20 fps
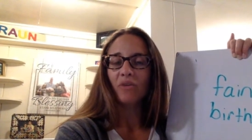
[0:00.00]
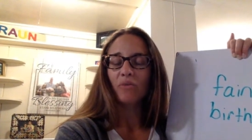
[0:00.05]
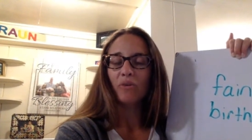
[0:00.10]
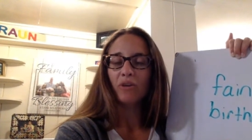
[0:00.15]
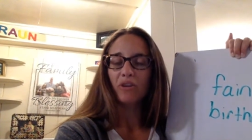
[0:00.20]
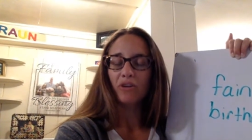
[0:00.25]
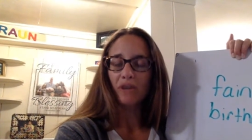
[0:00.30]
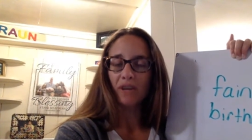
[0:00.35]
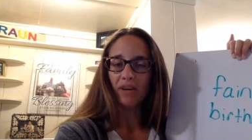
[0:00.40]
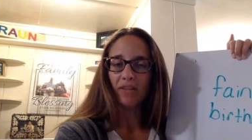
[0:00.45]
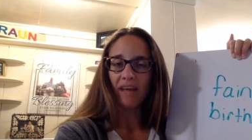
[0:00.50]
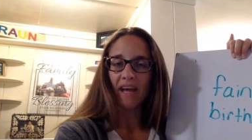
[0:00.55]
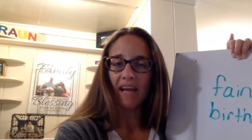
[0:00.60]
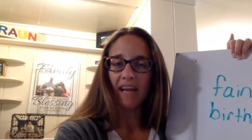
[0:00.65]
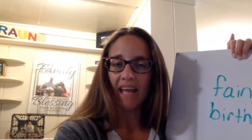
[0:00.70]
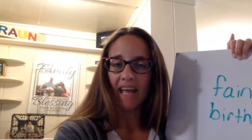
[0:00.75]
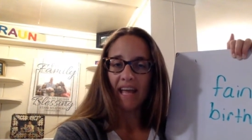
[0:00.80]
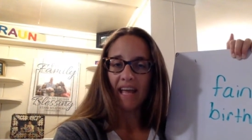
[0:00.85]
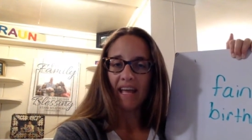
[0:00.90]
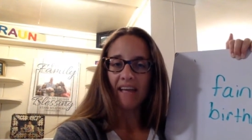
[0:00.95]
Where do you hear that
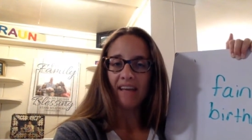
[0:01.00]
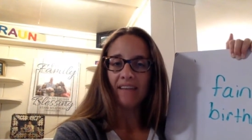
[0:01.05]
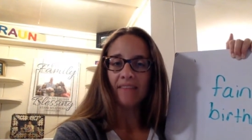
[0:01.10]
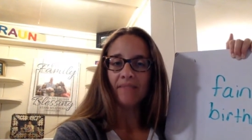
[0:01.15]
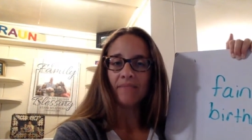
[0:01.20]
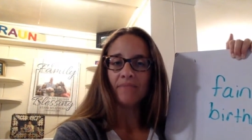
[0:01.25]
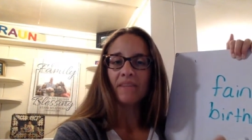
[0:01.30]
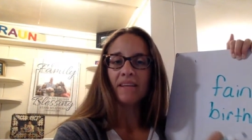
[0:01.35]
A?